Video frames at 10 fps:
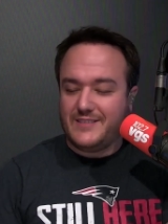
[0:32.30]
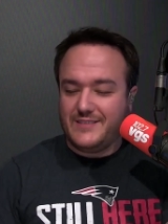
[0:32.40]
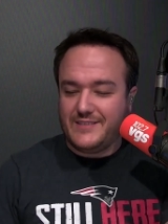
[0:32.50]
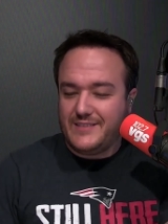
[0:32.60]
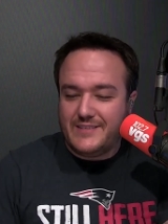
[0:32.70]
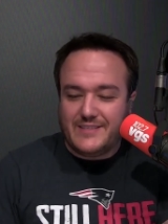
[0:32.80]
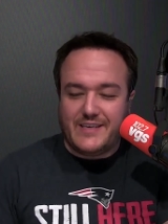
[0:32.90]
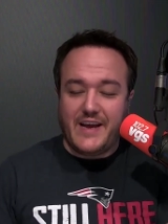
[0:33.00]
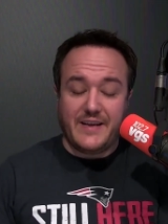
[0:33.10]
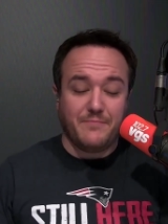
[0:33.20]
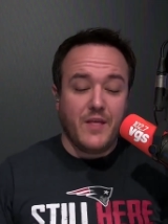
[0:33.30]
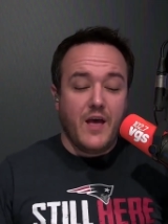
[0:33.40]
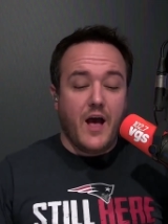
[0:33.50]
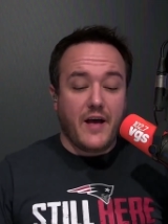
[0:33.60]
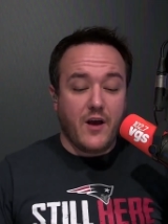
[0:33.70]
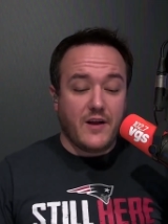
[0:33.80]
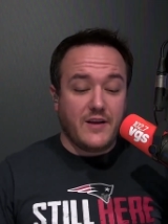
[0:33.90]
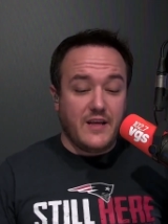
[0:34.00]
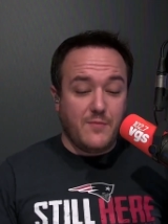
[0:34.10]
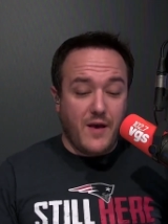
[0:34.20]
I hate it. I got an
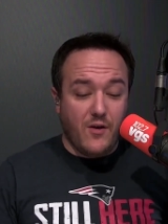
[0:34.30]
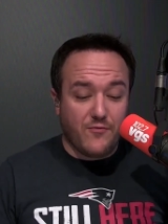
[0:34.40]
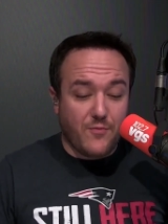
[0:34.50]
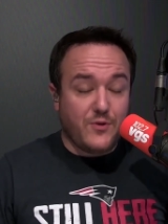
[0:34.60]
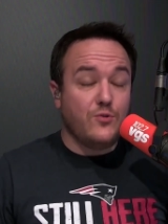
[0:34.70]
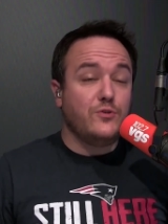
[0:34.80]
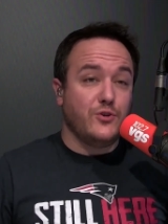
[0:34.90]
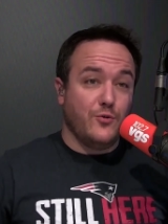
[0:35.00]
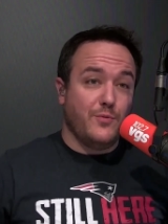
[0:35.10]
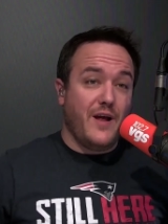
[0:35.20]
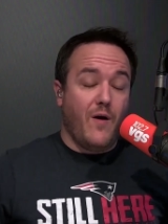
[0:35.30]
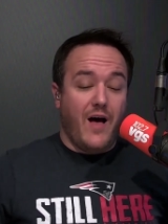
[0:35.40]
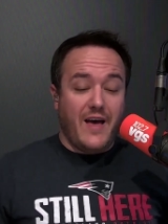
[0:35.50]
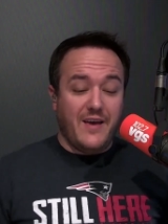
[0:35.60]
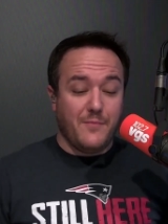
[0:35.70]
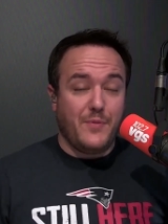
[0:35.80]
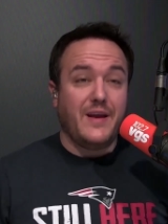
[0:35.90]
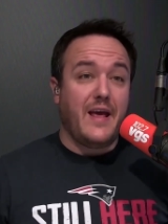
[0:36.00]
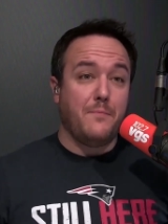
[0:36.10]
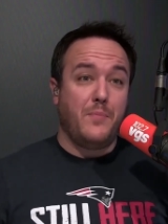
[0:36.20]
email from YouTube. Now, I have been
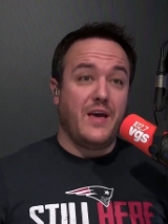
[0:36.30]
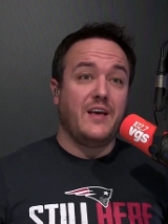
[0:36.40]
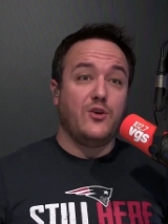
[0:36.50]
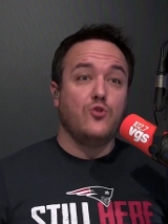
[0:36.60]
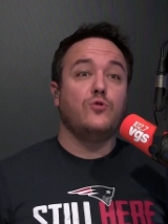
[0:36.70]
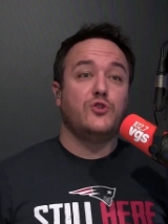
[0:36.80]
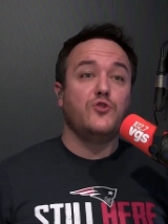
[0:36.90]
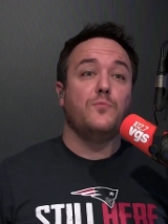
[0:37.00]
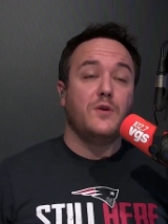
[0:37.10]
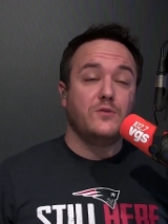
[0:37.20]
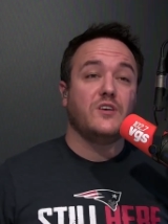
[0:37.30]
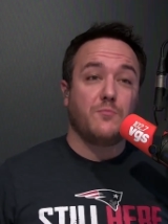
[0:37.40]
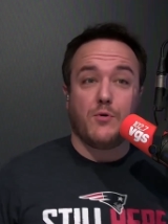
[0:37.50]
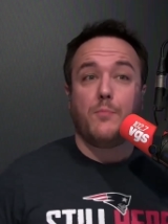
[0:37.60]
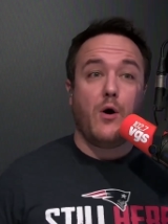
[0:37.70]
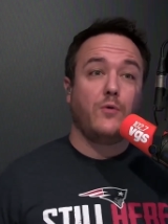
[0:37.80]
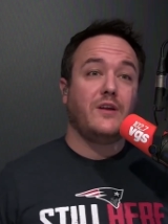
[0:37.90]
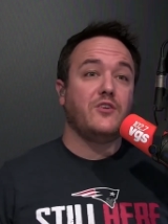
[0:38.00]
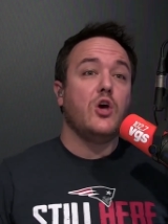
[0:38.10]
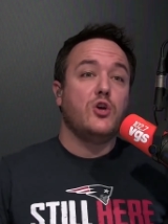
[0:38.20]
a big YouTube Music
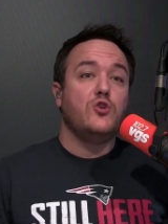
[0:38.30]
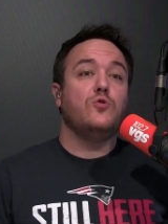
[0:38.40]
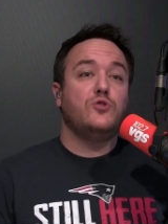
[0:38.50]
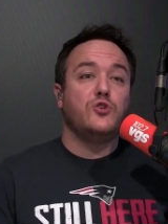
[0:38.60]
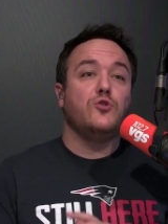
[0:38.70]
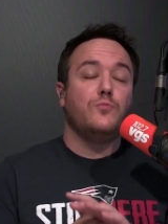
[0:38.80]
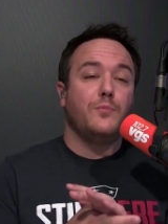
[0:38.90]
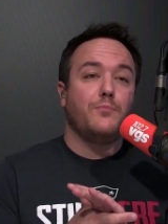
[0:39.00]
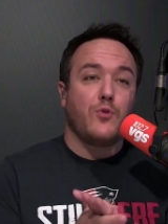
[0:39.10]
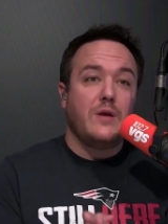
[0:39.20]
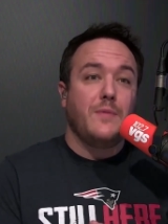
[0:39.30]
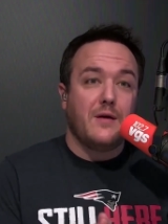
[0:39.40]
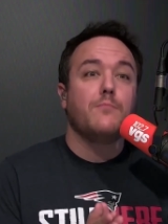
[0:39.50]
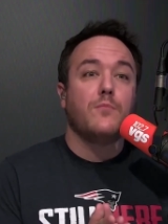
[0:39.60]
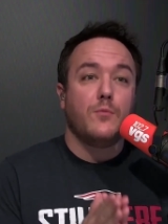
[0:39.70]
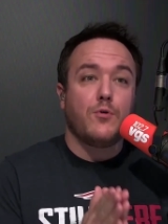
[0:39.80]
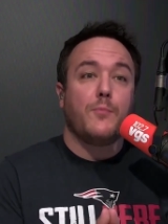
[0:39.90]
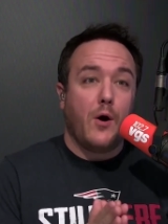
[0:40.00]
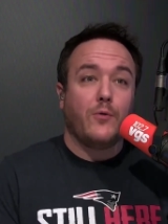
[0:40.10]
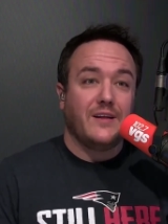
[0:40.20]
proponent, YouTube Premium
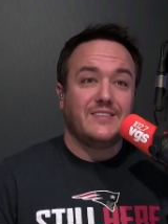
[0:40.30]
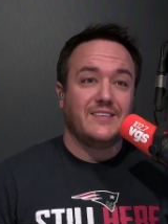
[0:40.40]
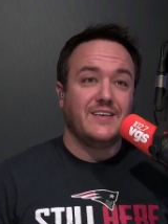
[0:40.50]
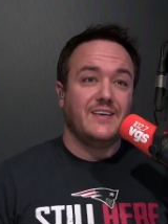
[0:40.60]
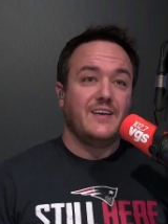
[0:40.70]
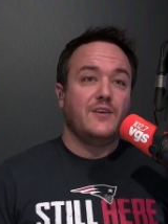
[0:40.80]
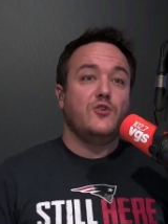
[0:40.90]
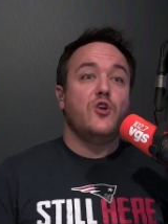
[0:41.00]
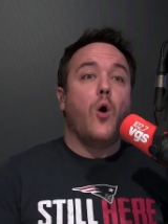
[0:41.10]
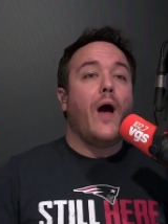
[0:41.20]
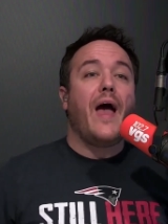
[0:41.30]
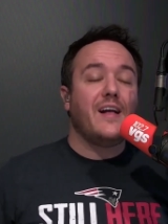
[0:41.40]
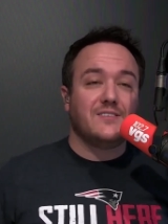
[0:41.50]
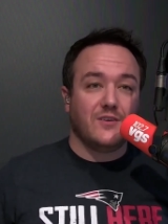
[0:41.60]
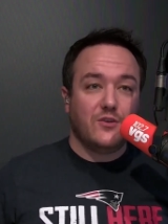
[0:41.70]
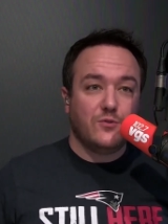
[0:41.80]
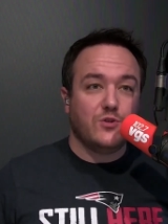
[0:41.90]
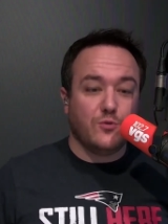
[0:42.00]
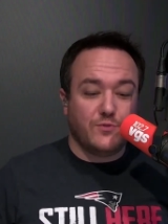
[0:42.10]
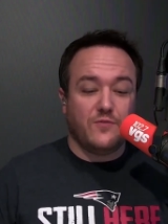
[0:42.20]
proponent. No ads on
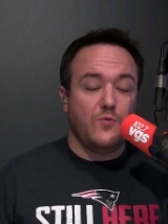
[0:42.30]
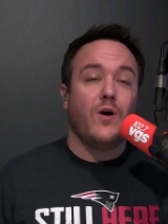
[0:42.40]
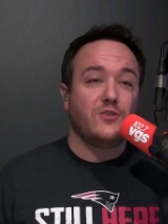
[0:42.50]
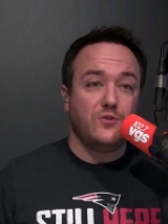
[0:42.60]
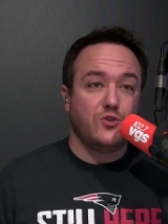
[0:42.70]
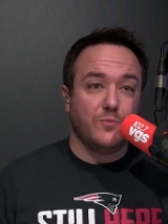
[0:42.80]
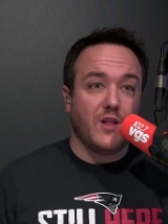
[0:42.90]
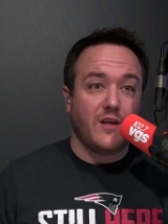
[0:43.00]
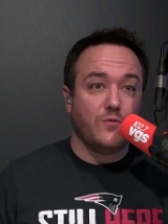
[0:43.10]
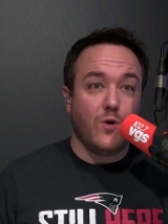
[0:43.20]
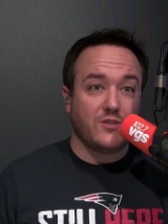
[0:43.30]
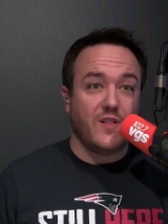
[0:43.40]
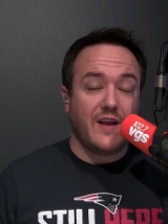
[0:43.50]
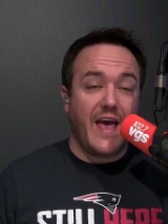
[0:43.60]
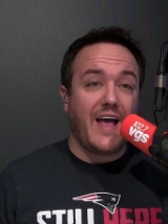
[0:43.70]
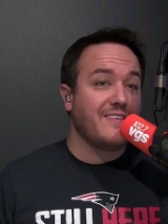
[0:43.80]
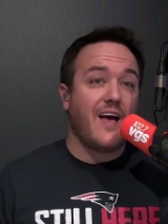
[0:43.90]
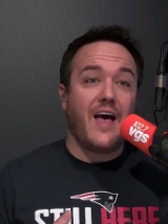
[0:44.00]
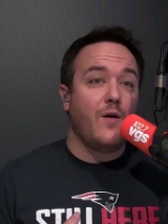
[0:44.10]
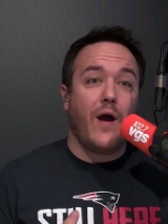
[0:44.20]
YouTube. So if you watch YouTube a lot and you watch a lot of ads,
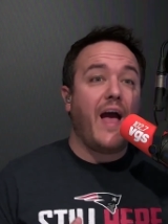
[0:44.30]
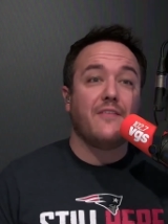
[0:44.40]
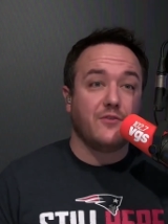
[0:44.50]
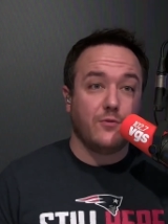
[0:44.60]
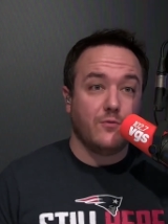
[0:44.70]
I don't have to.